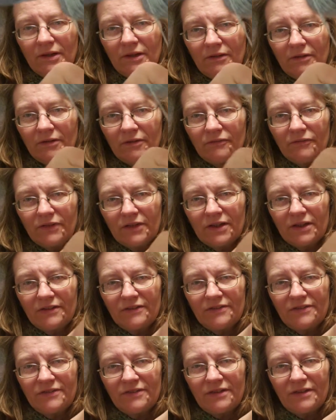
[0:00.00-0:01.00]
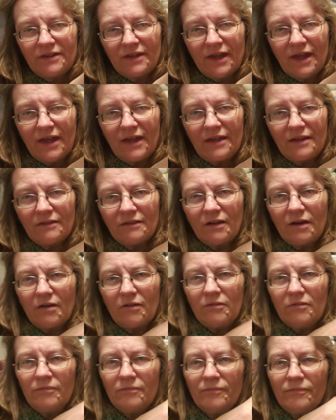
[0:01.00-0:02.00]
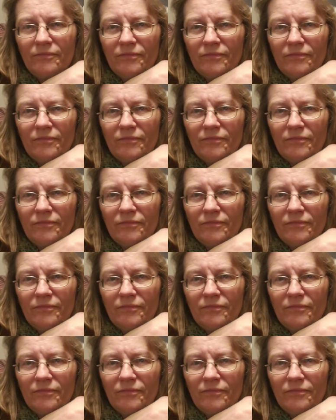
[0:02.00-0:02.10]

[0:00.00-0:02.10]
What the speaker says: I don't know if you can see the halo,